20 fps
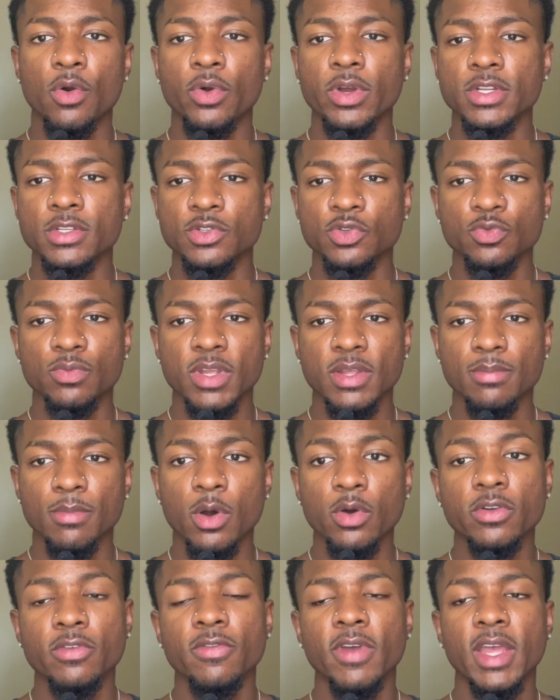going to be
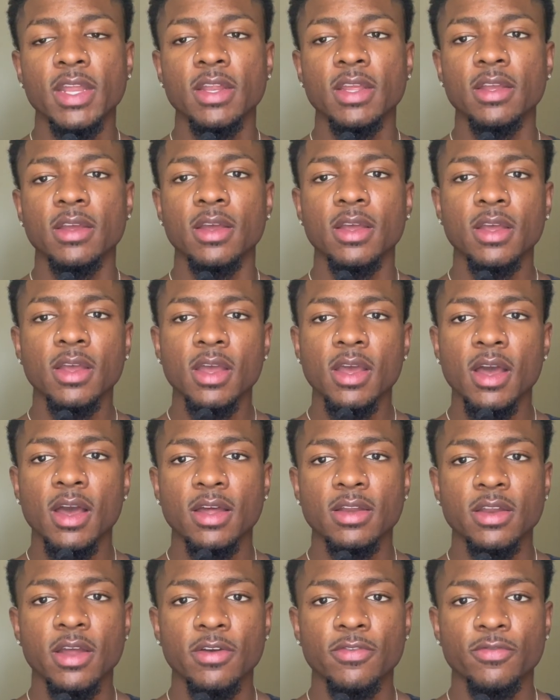motivating
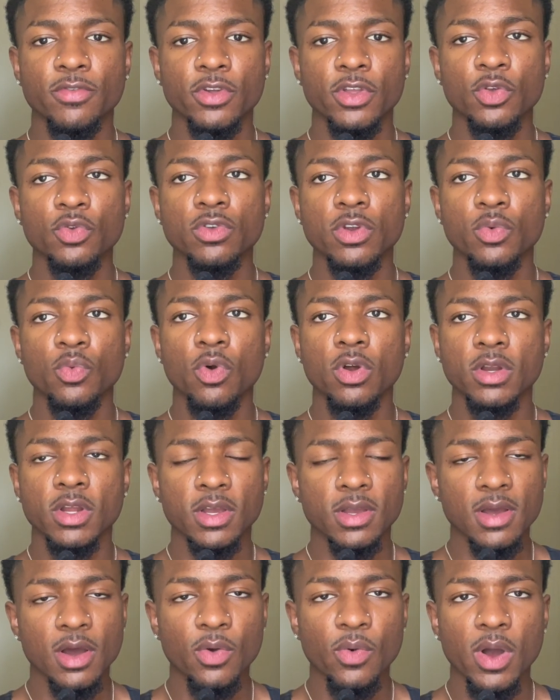enough for you to want to
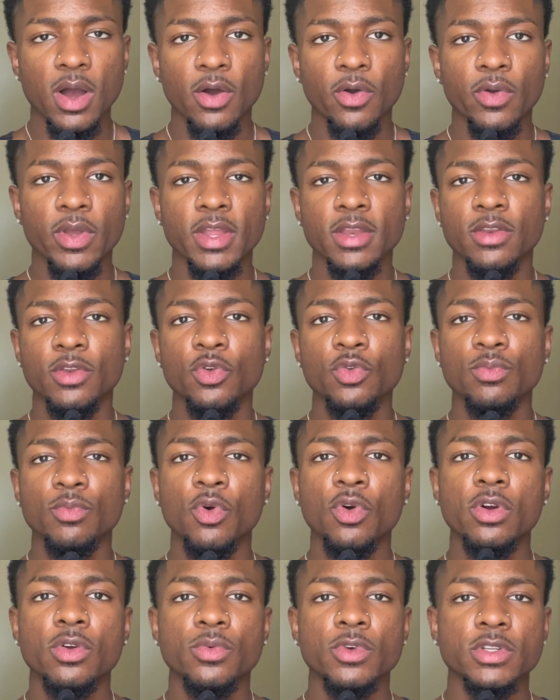go out and do
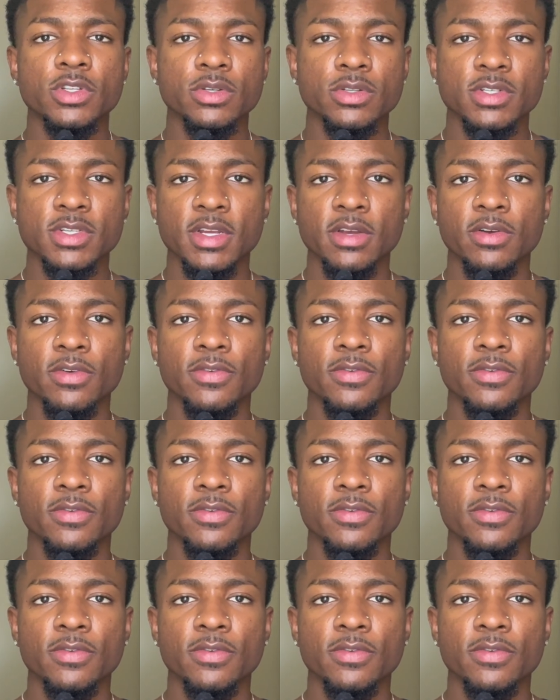more with yourself.